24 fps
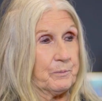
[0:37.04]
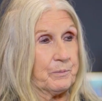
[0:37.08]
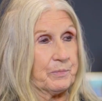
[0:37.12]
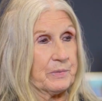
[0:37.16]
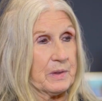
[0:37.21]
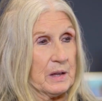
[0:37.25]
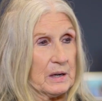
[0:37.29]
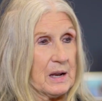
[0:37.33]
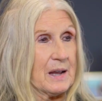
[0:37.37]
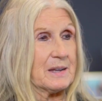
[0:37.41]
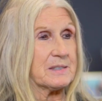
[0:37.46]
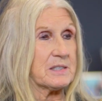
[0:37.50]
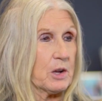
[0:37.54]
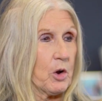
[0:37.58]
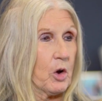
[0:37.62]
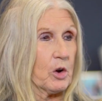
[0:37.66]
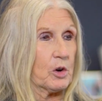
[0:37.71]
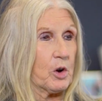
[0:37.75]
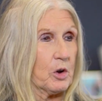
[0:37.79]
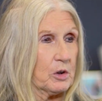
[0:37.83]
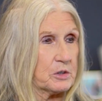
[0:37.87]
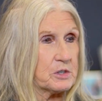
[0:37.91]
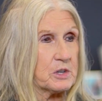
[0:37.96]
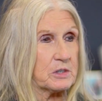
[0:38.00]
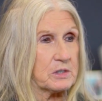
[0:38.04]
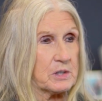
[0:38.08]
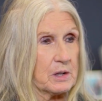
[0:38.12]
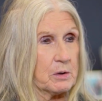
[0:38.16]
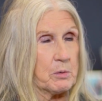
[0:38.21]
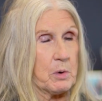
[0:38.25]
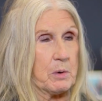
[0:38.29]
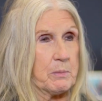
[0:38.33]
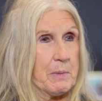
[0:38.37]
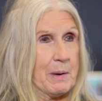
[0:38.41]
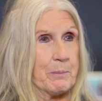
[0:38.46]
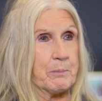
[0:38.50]
The last thing I consciously
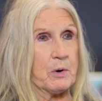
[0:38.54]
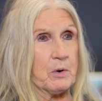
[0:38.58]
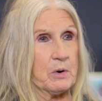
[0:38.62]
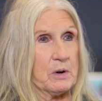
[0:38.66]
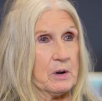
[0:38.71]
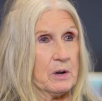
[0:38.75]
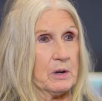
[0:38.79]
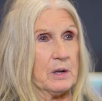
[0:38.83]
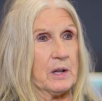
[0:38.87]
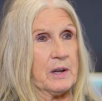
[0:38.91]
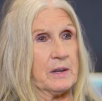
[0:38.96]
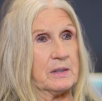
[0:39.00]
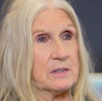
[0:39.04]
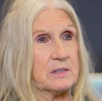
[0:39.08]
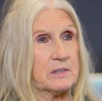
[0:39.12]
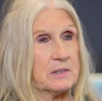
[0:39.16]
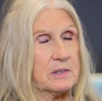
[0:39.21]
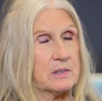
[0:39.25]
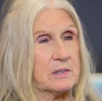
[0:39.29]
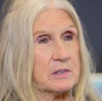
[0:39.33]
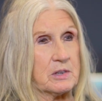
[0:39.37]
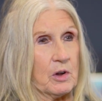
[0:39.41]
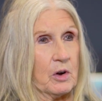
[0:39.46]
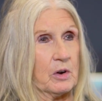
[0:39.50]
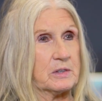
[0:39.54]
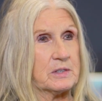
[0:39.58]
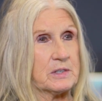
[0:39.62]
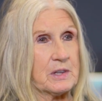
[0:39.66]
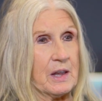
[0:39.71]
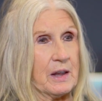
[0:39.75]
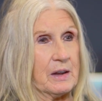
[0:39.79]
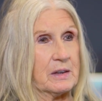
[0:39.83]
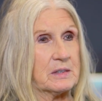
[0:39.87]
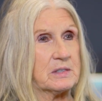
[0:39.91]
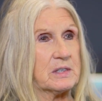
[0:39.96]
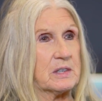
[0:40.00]
remember really is this sign
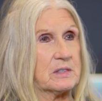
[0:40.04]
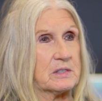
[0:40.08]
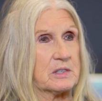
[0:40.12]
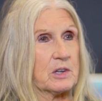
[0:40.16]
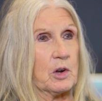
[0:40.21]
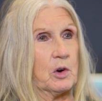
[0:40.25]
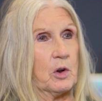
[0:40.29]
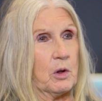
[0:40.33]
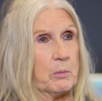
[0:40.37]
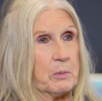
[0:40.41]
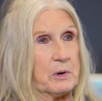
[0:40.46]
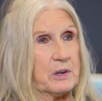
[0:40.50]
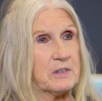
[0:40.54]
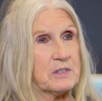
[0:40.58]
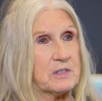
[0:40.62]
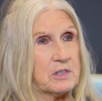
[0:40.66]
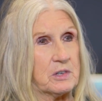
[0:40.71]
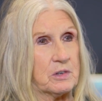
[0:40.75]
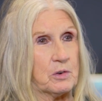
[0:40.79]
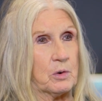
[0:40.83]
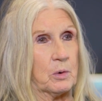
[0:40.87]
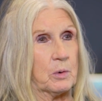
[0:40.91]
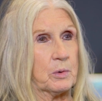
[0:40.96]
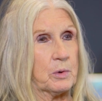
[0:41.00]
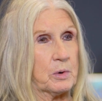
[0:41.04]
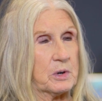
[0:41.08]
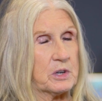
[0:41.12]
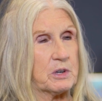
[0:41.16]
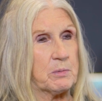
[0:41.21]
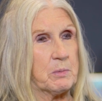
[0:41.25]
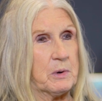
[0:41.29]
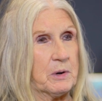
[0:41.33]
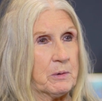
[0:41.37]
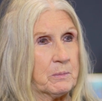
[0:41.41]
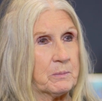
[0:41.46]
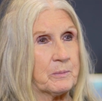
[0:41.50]
saying 6 kilometres to North
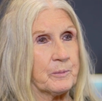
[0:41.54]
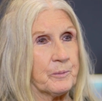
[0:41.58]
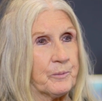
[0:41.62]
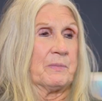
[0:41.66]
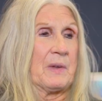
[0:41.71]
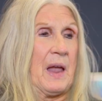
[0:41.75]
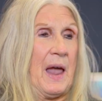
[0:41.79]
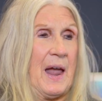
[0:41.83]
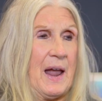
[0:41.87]
Richmond.